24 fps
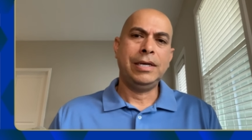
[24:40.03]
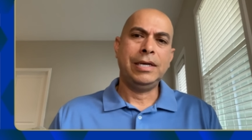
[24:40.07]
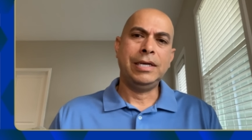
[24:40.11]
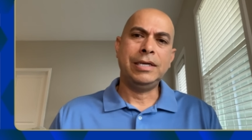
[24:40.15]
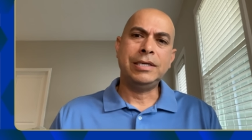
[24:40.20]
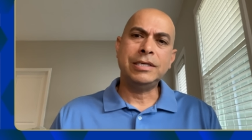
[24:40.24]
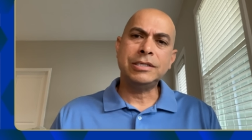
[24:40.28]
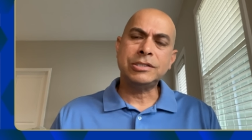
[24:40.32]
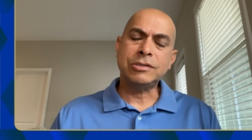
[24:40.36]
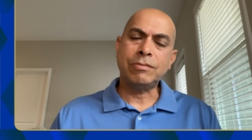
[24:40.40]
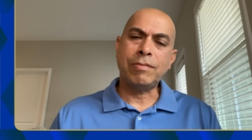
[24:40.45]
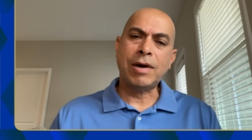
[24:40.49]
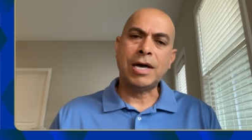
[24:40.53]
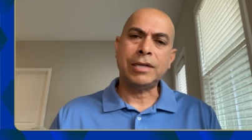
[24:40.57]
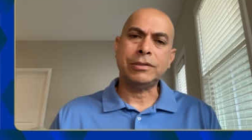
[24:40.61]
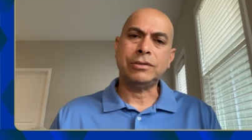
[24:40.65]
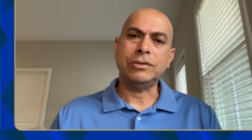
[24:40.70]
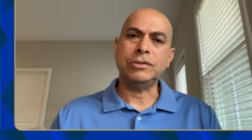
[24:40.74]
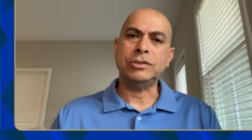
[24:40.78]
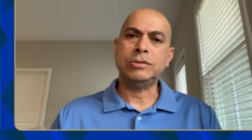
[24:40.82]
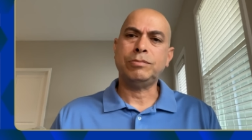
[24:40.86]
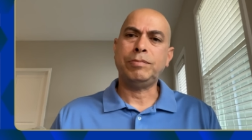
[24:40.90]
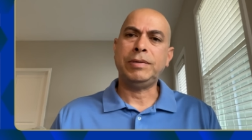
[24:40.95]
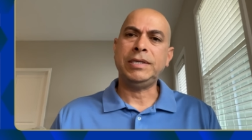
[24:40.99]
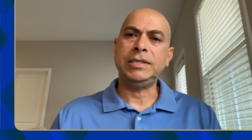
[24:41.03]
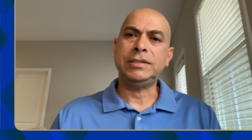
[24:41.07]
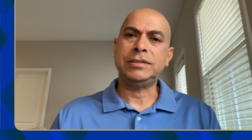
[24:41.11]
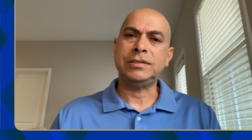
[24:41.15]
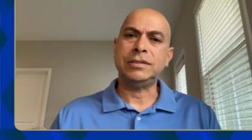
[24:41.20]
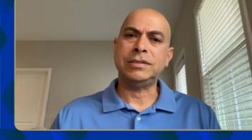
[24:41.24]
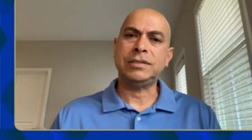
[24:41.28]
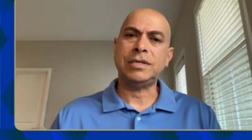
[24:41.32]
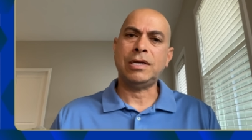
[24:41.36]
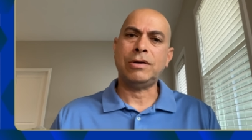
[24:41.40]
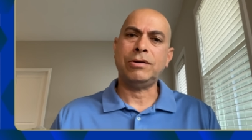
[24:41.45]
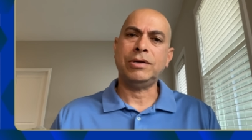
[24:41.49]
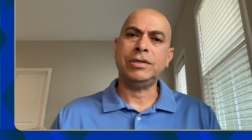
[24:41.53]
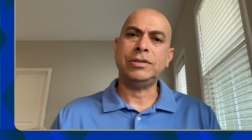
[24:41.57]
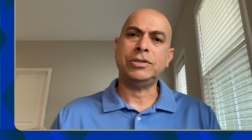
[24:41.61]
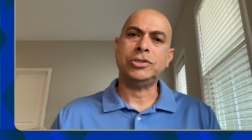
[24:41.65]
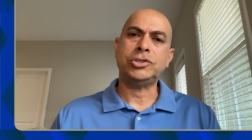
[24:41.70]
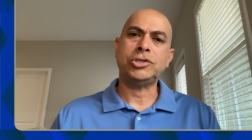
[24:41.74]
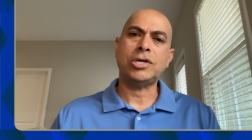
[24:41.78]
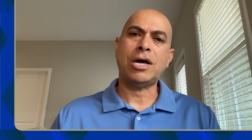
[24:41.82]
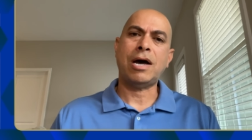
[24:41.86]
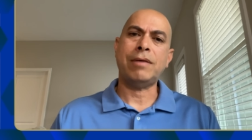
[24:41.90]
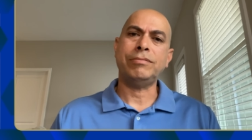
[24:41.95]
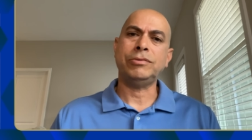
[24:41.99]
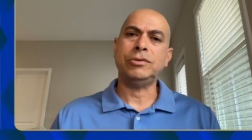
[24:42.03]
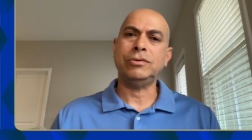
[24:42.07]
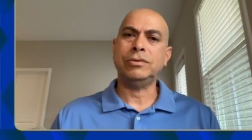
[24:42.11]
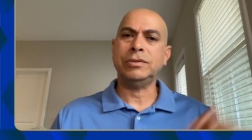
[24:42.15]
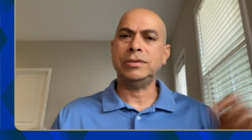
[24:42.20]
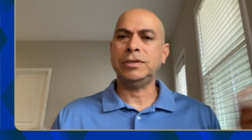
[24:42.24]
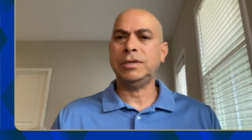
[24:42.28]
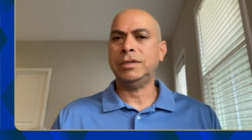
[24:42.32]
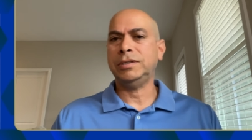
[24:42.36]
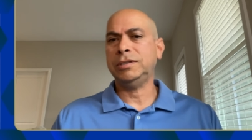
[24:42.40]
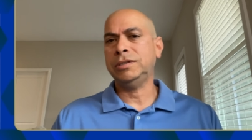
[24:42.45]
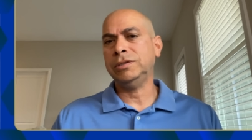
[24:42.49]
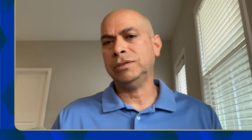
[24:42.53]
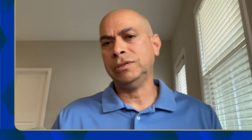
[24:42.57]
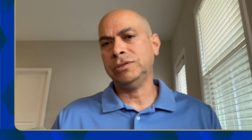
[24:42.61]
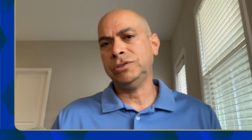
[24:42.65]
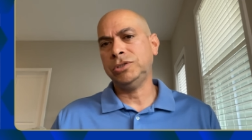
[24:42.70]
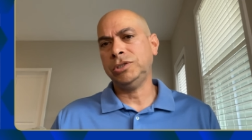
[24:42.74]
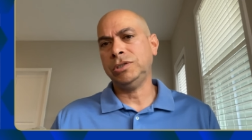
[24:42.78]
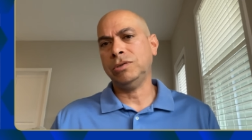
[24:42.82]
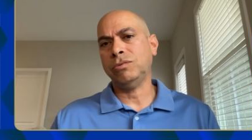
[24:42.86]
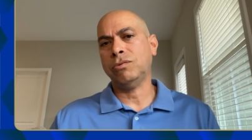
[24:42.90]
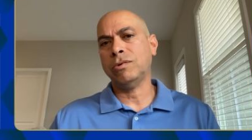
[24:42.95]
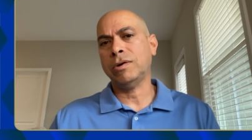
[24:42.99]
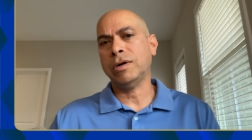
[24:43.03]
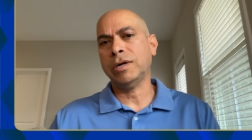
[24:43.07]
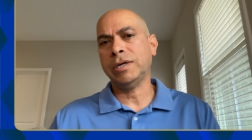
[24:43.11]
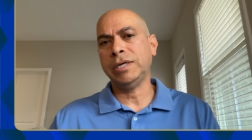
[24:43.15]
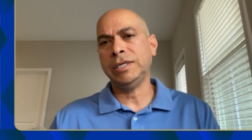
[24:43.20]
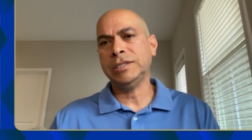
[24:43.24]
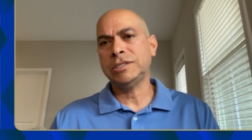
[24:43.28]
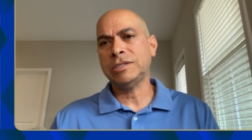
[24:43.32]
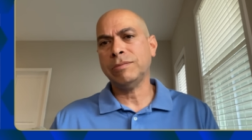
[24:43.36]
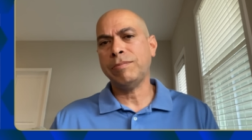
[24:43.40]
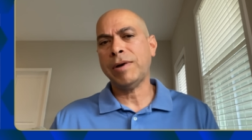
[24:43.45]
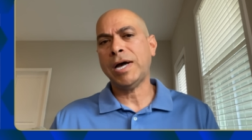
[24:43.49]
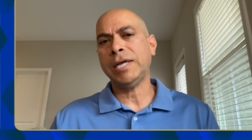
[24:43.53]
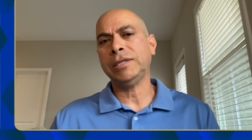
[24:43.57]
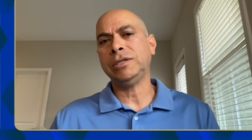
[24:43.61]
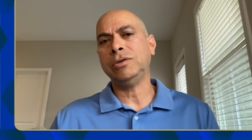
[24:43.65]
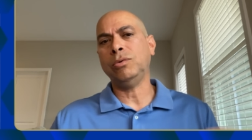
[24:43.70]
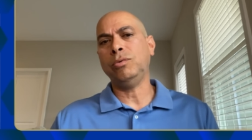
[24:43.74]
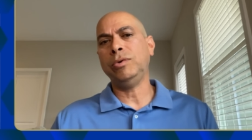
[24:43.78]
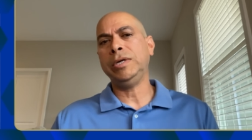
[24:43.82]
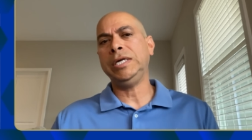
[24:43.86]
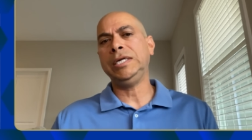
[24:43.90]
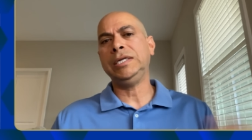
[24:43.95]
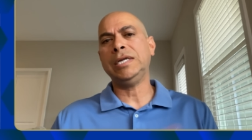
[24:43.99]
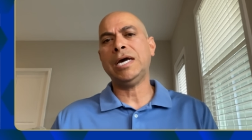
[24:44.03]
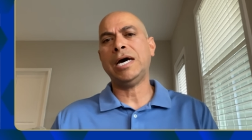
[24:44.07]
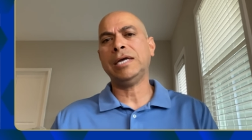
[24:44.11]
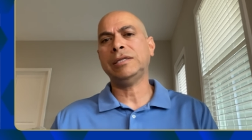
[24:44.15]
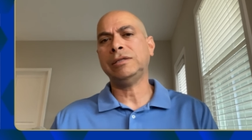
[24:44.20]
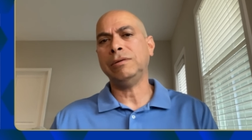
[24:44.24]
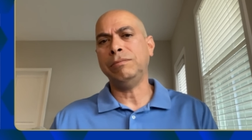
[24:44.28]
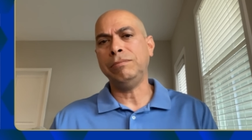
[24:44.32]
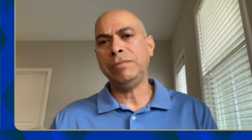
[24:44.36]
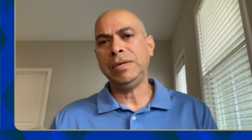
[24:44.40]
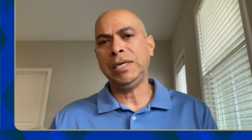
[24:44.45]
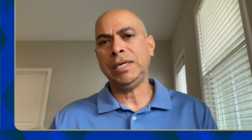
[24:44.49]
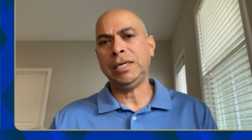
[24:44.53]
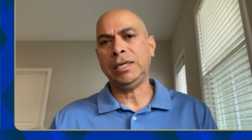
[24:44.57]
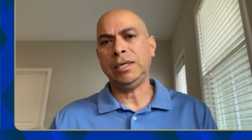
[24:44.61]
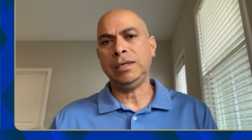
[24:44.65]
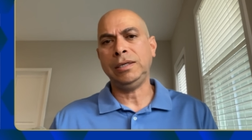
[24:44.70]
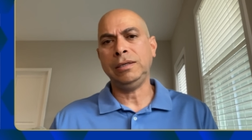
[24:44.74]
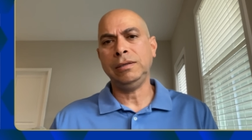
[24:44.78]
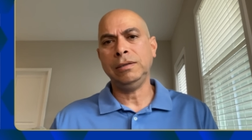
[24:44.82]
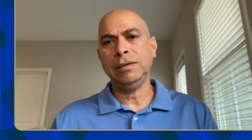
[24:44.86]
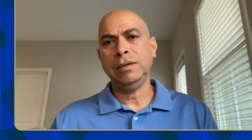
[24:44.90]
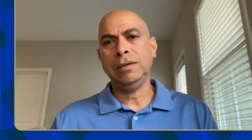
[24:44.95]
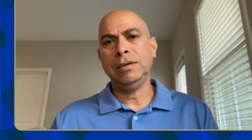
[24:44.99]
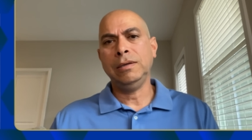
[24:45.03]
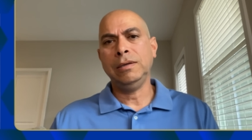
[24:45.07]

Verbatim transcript: It is about those pieces that are in the shop doing the diligent work. It's about the we, not the me.